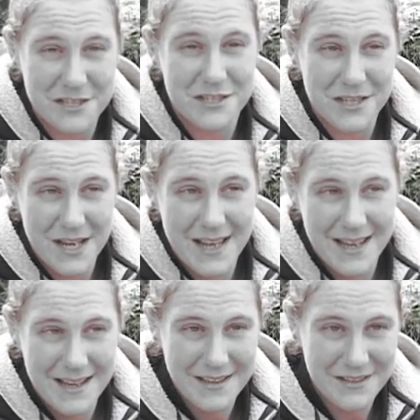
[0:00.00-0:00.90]

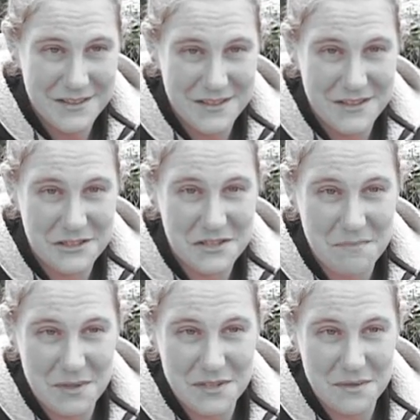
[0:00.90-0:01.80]
And those have
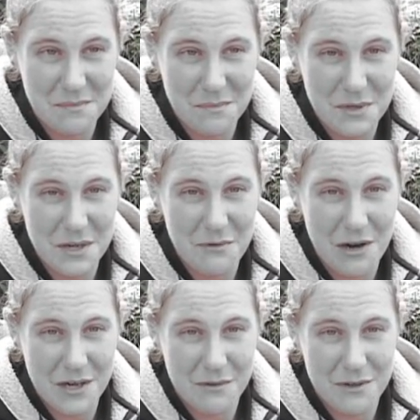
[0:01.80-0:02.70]
been some pretty
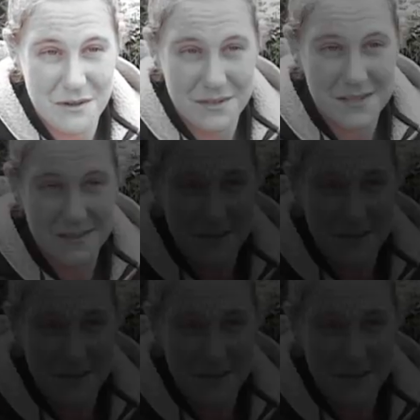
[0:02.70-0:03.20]
rocky roads.